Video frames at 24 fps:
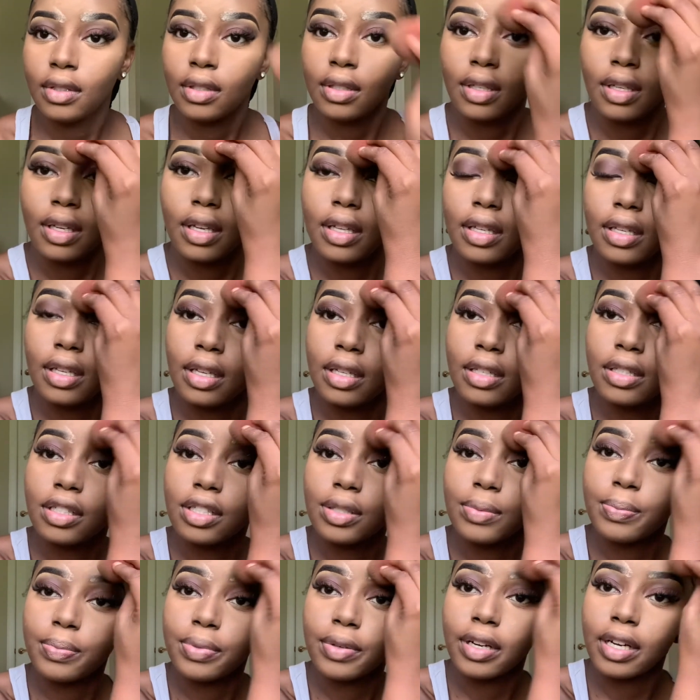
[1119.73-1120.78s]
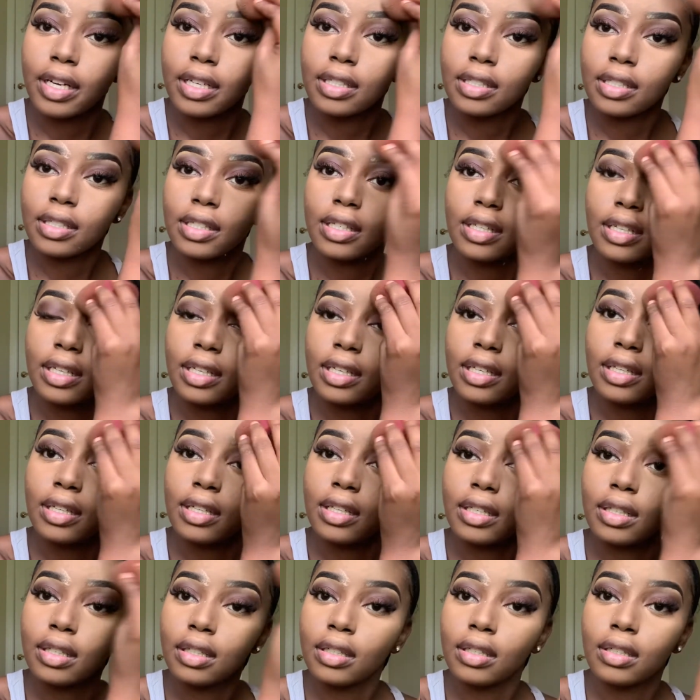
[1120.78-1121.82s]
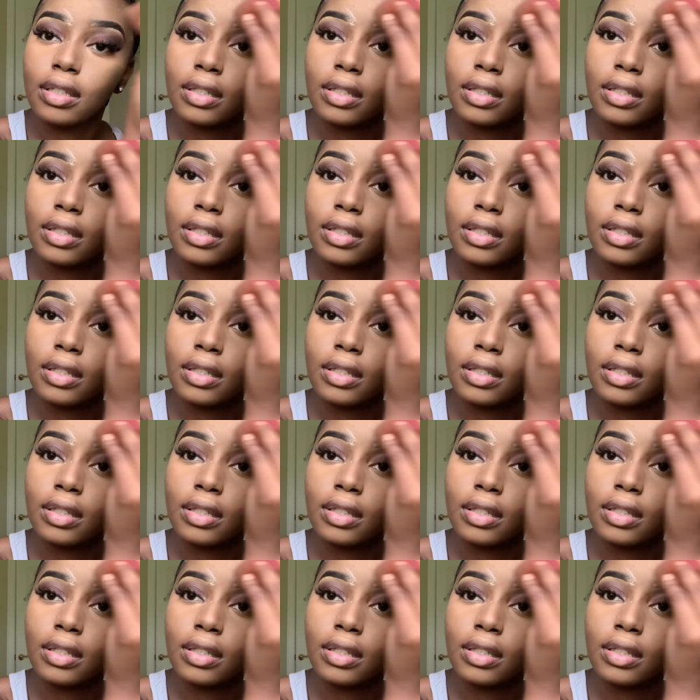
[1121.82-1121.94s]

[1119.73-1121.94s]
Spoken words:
and then just press it in.